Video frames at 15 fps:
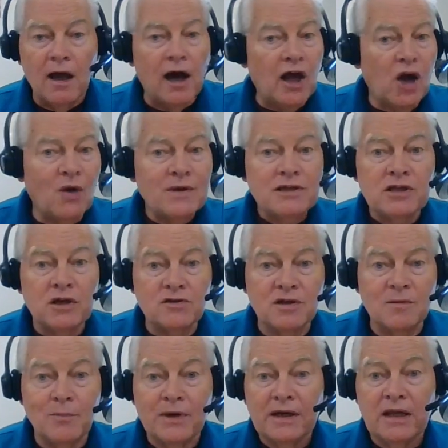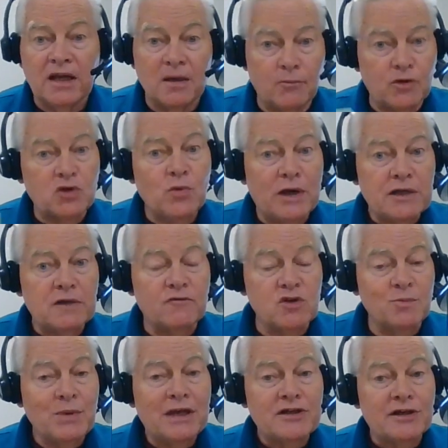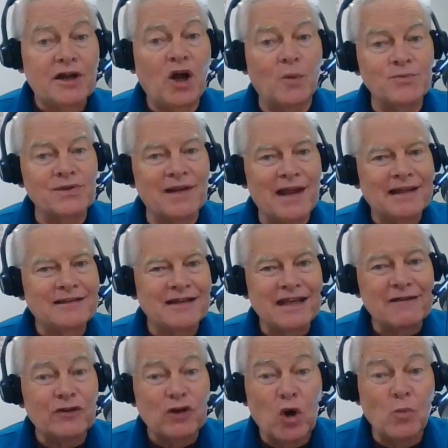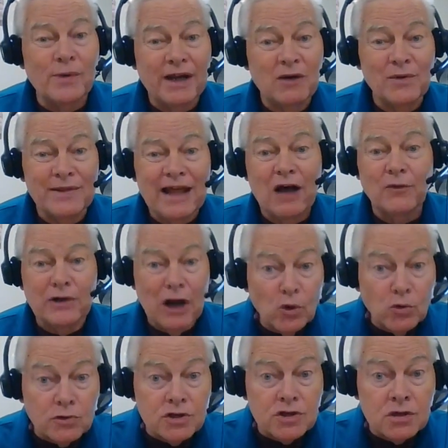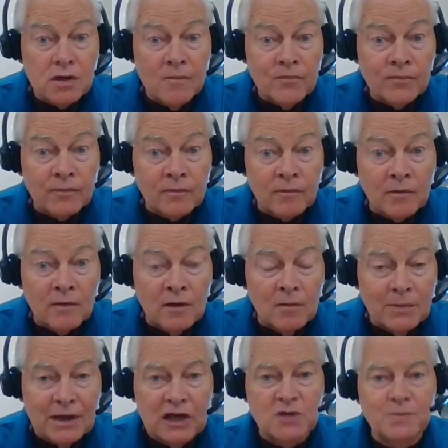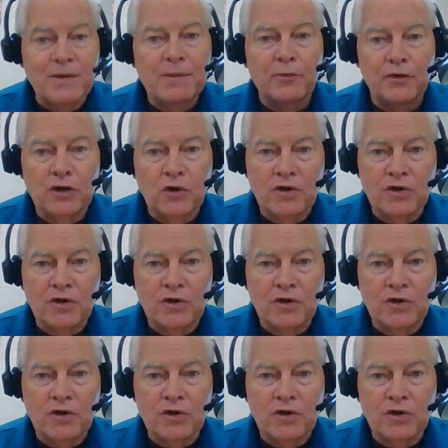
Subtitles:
I always tell somebody in a persuasive speech it helps a lot to give an opening without notes, because people know